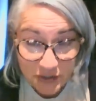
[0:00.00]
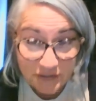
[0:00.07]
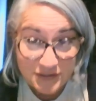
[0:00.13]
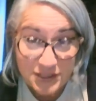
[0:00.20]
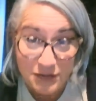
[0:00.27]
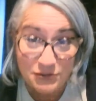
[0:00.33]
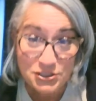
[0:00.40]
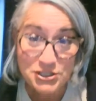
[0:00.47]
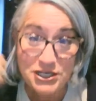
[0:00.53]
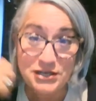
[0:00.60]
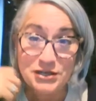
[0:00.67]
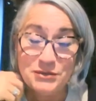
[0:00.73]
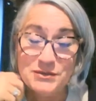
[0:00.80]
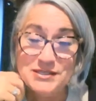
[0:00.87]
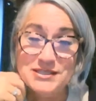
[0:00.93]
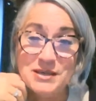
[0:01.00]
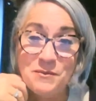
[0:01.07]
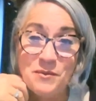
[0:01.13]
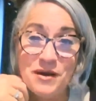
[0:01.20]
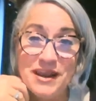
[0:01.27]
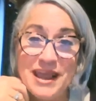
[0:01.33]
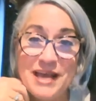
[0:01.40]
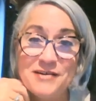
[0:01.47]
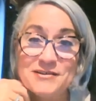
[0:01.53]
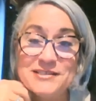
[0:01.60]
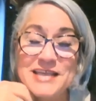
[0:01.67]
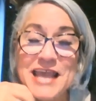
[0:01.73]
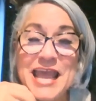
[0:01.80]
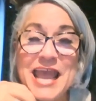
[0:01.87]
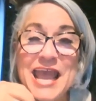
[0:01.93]
If so, share it with someone else.
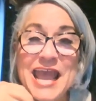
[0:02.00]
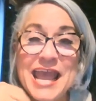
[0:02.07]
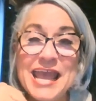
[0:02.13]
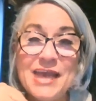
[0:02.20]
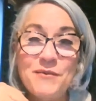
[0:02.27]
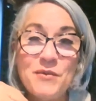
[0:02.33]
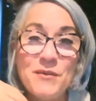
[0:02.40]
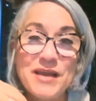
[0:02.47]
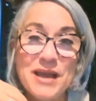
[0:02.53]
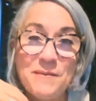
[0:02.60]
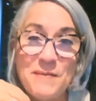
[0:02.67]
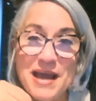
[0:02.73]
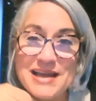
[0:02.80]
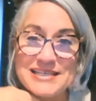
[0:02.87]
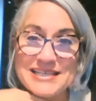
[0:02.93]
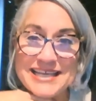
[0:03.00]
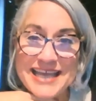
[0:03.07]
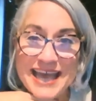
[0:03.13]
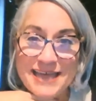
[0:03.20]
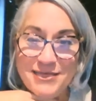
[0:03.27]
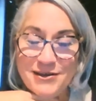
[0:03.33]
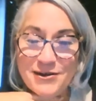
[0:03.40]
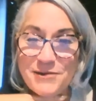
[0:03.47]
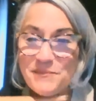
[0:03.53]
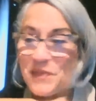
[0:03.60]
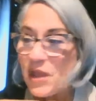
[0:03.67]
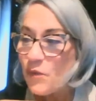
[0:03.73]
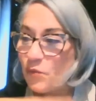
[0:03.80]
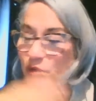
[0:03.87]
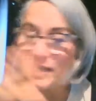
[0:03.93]
And when we come back together,
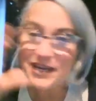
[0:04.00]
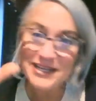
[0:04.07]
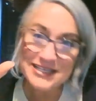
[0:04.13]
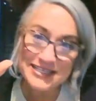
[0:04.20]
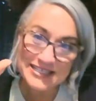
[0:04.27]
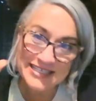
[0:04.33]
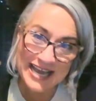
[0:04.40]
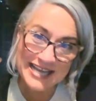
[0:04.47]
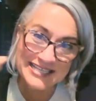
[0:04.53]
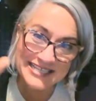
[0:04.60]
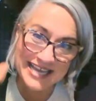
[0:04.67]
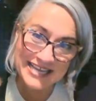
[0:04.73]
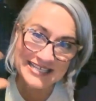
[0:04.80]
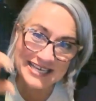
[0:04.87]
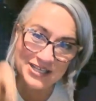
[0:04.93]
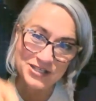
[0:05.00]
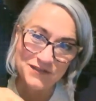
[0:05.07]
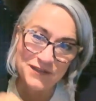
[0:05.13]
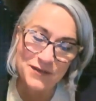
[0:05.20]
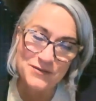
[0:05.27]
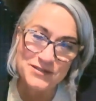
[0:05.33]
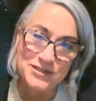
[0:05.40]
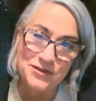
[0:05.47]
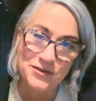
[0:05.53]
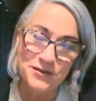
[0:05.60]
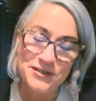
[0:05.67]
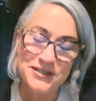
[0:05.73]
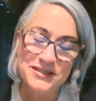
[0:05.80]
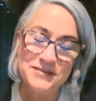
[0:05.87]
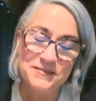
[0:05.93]
we're going to dissect each of those
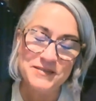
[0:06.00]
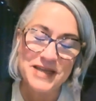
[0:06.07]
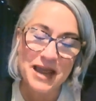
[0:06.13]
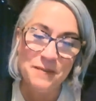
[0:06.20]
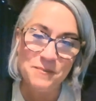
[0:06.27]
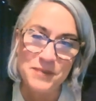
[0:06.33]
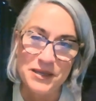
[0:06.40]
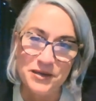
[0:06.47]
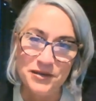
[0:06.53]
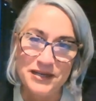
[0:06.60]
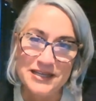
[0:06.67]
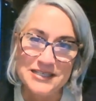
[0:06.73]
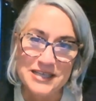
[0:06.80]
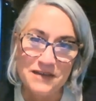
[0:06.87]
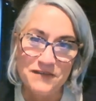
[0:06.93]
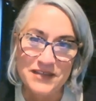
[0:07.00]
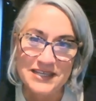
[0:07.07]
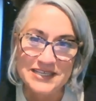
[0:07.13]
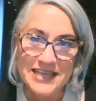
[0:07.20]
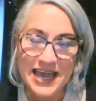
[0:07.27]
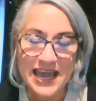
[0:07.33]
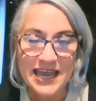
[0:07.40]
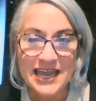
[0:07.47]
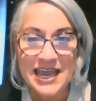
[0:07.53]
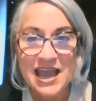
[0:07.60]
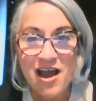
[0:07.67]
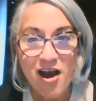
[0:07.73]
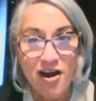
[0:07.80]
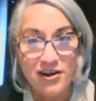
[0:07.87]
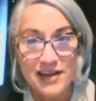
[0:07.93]
little time periods of the day.
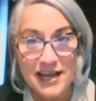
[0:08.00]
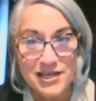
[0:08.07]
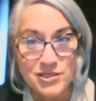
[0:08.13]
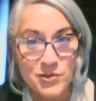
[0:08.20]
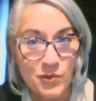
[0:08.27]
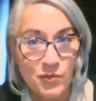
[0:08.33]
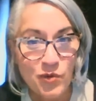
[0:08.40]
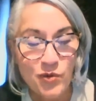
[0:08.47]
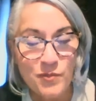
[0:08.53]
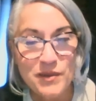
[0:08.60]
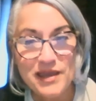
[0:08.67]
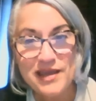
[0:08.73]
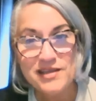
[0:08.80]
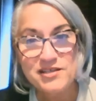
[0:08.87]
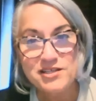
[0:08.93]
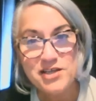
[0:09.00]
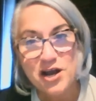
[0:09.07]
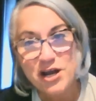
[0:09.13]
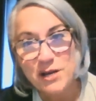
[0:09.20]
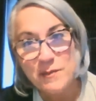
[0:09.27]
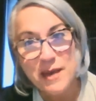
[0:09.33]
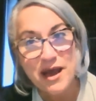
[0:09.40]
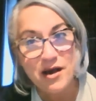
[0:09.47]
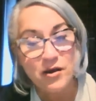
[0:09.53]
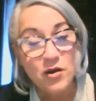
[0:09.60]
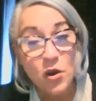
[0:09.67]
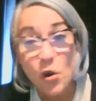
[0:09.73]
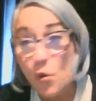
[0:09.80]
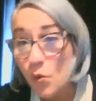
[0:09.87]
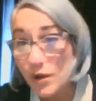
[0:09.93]
Our next one will be to talk about
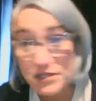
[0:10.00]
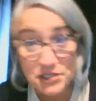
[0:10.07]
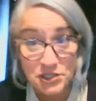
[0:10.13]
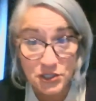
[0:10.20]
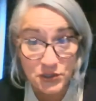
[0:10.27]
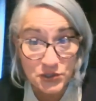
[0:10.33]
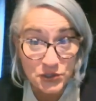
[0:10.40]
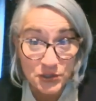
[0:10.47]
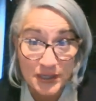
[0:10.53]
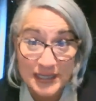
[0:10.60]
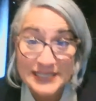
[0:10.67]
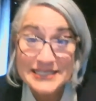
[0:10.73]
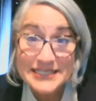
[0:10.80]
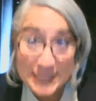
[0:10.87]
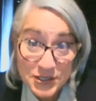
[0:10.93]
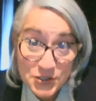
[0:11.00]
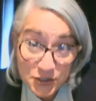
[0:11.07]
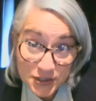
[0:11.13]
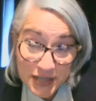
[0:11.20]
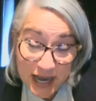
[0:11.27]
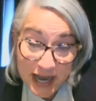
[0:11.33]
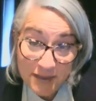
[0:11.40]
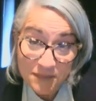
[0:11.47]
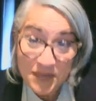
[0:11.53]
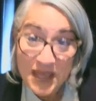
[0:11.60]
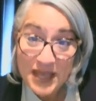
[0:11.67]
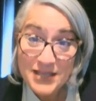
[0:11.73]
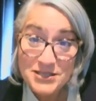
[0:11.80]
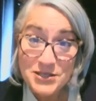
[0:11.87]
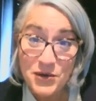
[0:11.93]
what to do during center time.
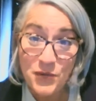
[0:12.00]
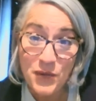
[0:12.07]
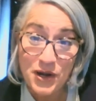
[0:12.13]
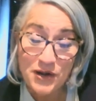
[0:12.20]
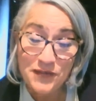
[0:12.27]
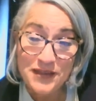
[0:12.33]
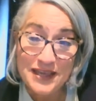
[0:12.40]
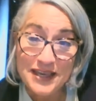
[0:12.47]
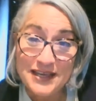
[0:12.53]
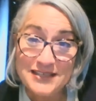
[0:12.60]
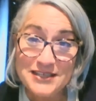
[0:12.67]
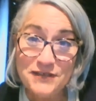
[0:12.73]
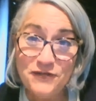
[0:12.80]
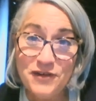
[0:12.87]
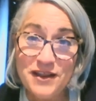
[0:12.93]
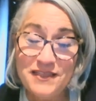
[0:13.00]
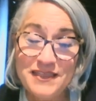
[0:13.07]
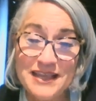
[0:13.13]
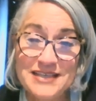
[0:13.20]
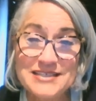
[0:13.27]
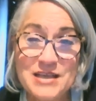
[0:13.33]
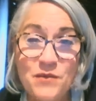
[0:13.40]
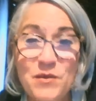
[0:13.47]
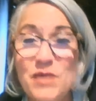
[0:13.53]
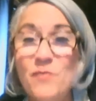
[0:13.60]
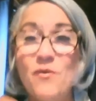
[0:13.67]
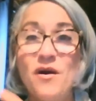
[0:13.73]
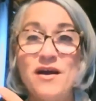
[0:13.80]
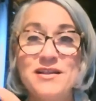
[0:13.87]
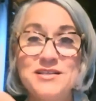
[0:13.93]
So what are the different things that we
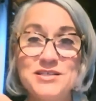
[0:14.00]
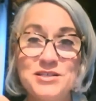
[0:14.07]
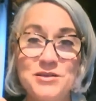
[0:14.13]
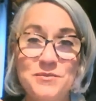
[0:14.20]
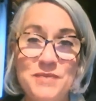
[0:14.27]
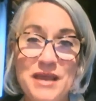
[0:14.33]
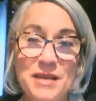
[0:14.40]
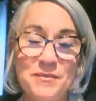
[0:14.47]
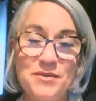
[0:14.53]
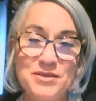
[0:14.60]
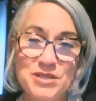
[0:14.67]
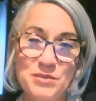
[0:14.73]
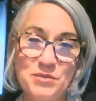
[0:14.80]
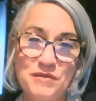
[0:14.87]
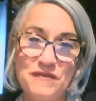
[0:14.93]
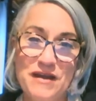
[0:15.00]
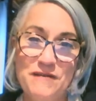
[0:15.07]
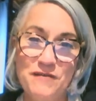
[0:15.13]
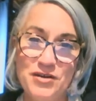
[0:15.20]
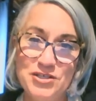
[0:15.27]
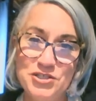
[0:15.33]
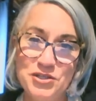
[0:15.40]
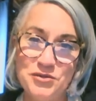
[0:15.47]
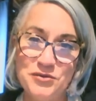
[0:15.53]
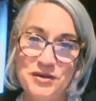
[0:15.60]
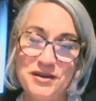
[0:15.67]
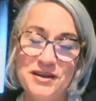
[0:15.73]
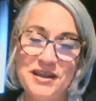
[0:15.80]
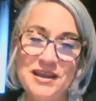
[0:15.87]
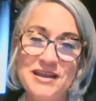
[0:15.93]
want to be able to provide for our
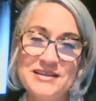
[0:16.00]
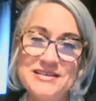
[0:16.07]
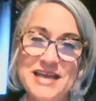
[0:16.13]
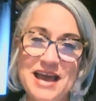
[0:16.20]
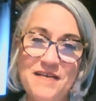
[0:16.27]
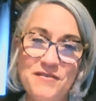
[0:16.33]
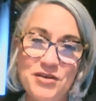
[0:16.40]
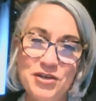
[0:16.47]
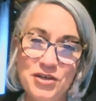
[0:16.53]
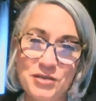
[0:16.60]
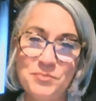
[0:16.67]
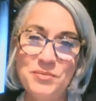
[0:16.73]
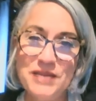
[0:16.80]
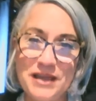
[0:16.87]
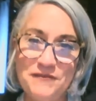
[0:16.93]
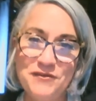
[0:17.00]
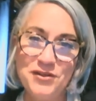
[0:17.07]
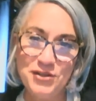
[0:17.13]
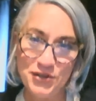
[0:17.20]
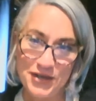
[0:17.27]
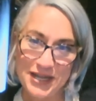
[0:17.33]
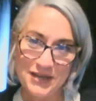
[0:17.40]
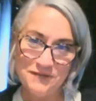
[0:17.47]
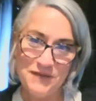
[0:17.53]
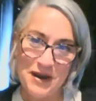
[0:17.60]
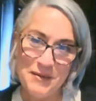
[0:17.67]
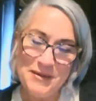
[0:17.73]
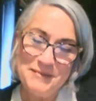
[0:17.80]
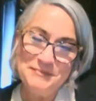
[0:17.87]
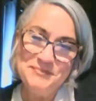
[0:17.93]
children to have a good, playful learning
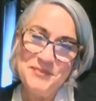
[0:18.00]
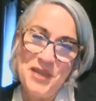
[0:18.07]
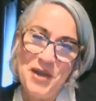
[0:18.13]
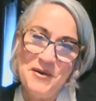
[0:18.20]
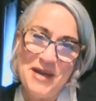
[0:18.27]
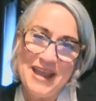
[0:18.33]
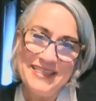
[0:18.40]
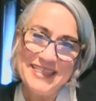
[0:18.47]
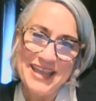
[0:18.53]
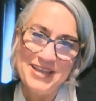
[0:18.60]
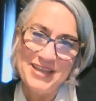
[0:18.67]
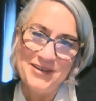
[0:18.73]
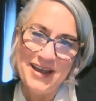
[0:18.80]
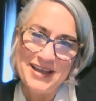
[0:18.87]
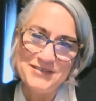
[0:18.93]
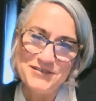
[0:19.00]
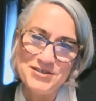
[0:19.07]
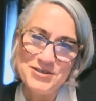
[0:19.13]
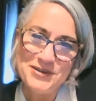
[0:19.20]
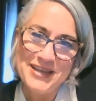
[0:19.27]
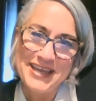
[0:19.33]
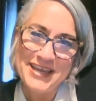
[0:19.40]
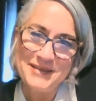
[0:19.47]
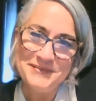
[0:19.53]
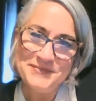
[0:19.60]
environment? All right. Thank you guys for tuning in.